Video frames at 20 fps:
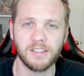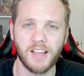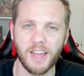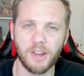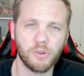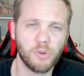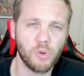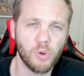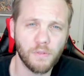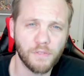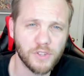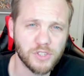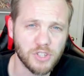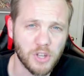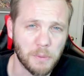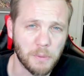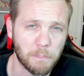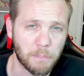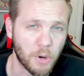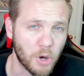I don't know if it's
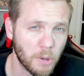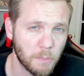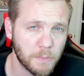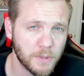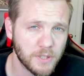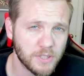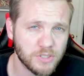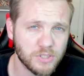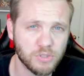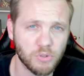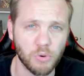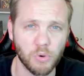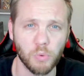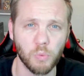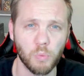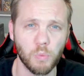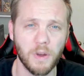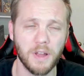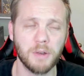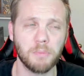on purpose or
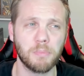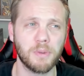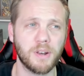what,